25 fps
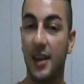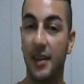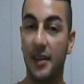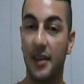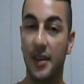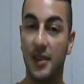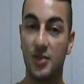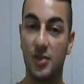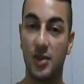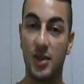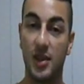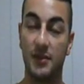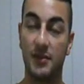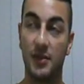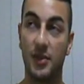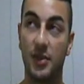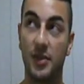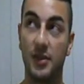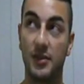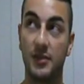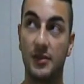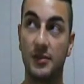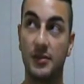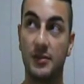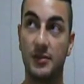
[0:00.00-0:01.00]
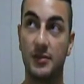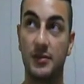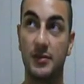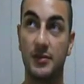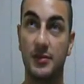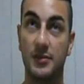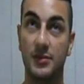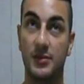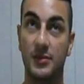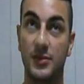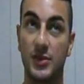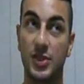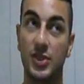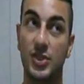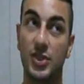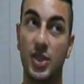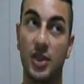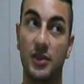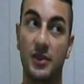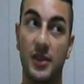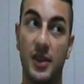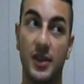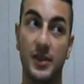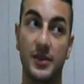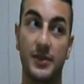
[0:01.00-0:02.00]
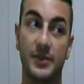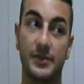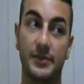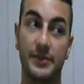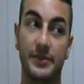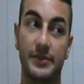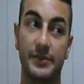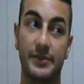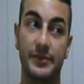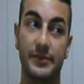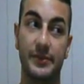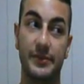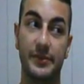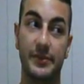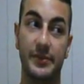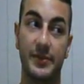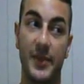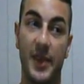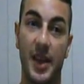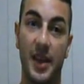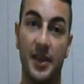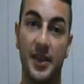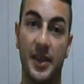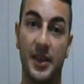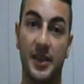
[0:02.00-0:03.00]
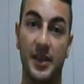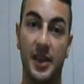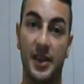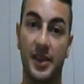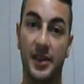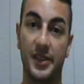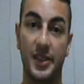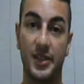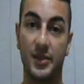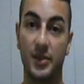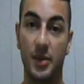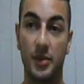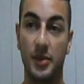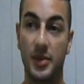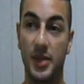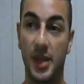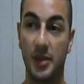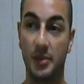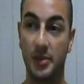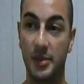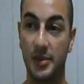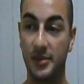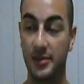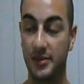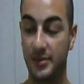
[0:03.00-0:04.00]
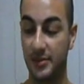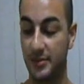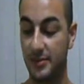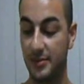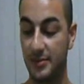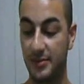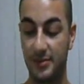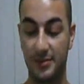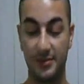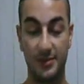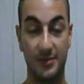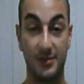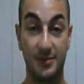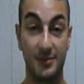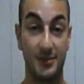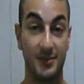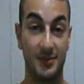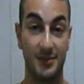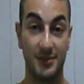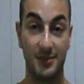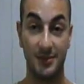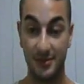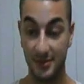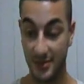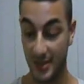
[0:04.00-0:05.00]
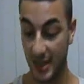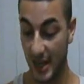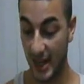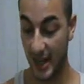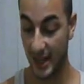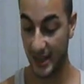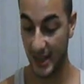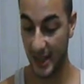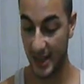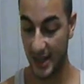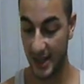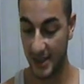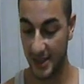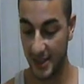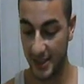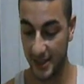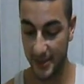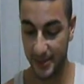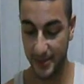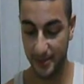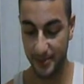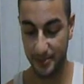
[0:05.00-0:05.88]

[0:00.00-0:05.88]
That's all I've gotten to so far. And then I don't know what would happen. But I like that idea.